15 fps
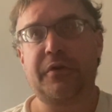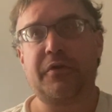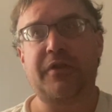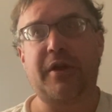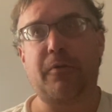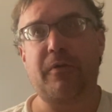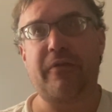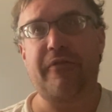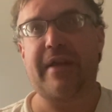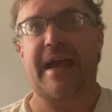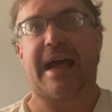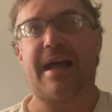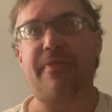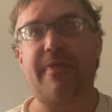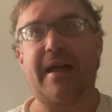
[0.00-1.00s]
that we've
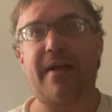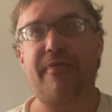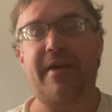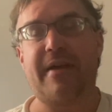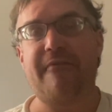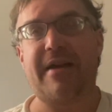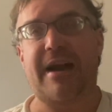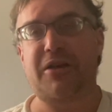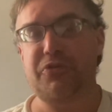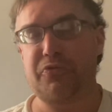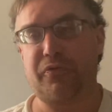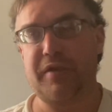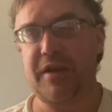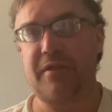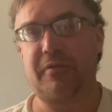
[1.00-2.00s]
had that they've
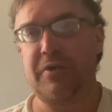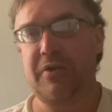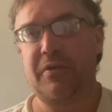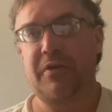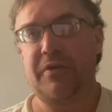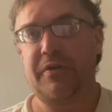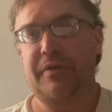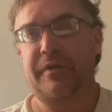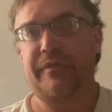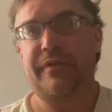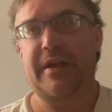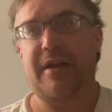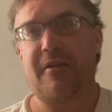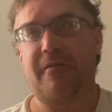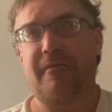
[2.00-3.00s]
actually
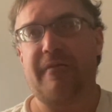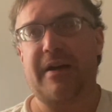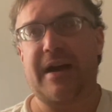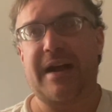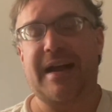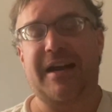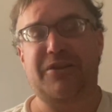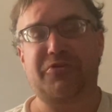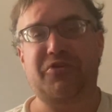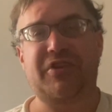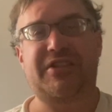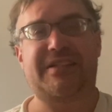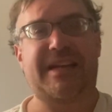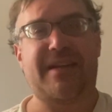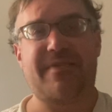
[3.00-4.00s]
have uh, actually
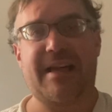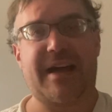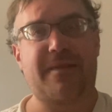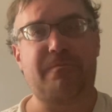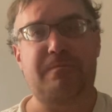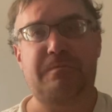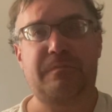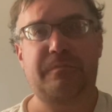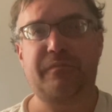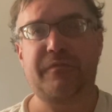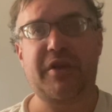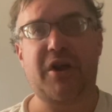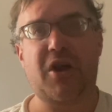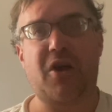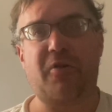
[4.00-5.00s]
said that,
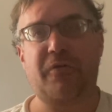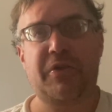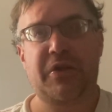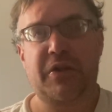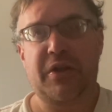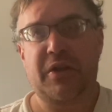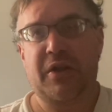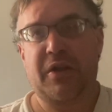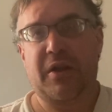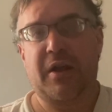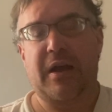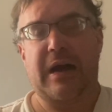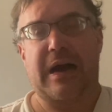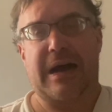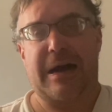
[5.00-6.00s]
you know,
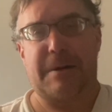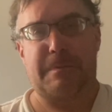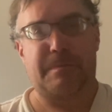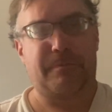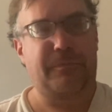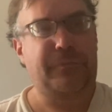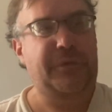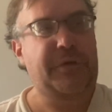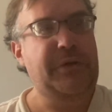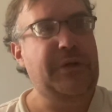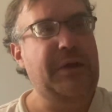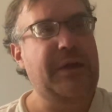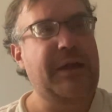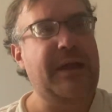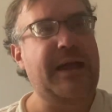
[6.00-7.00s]
um,
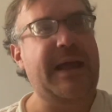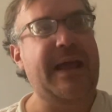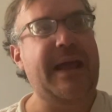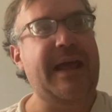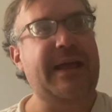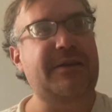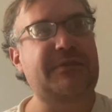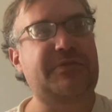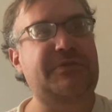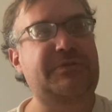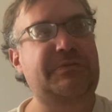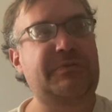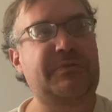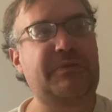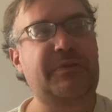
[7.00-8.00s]
and,
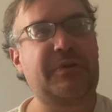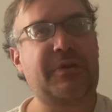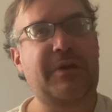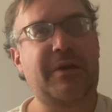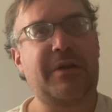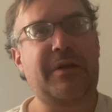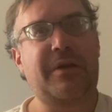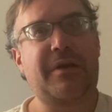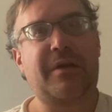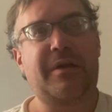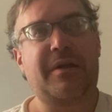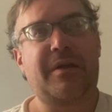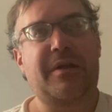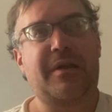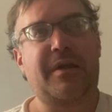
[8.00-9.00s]

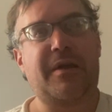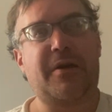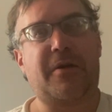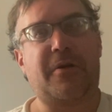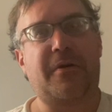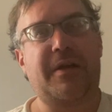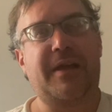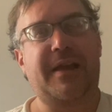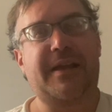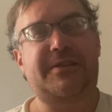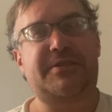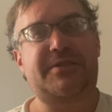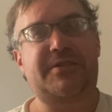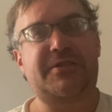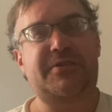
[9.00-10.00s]
you know,
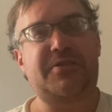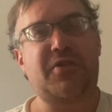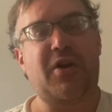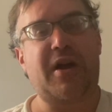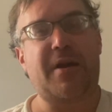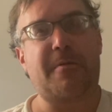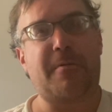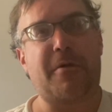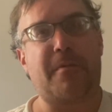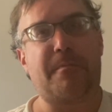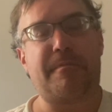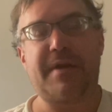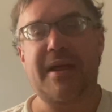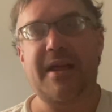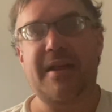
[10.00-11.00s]
it's just not about
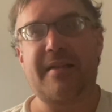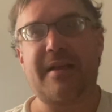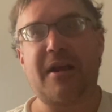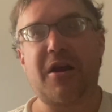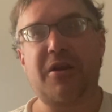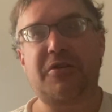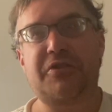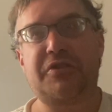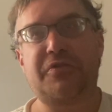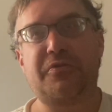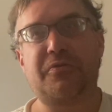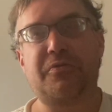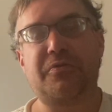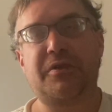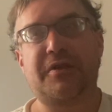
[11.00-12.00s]
being there
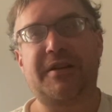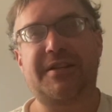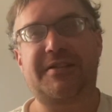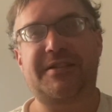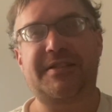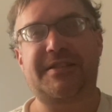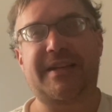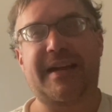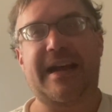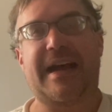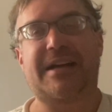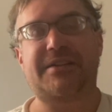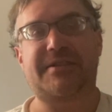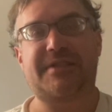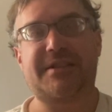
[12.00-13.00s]
to assist the
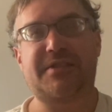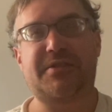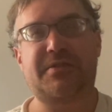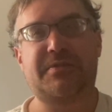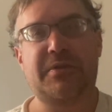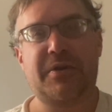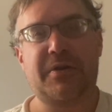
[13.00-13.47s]
guest. It's,